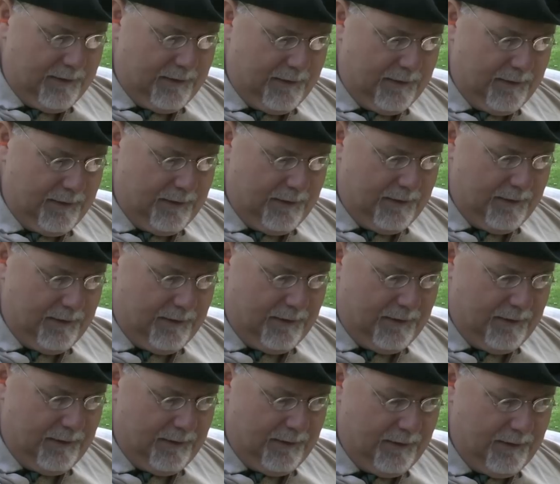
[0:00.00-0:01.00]

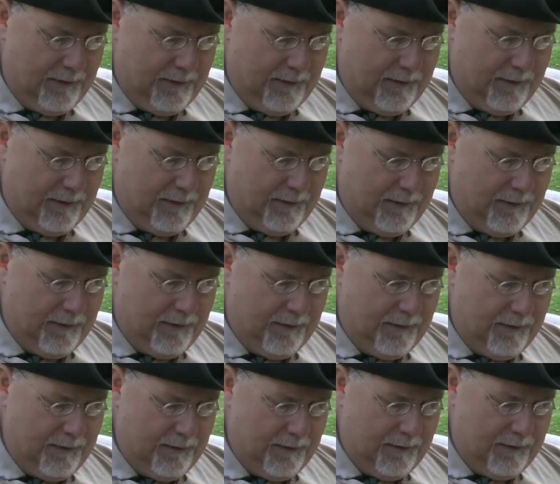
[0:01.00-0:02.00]

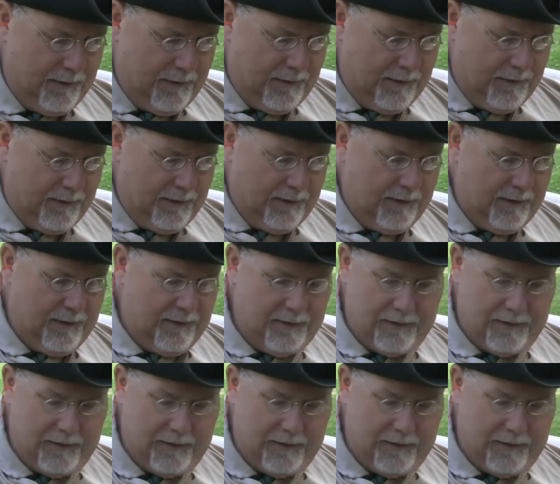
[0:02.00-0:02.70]
Nobody speaks.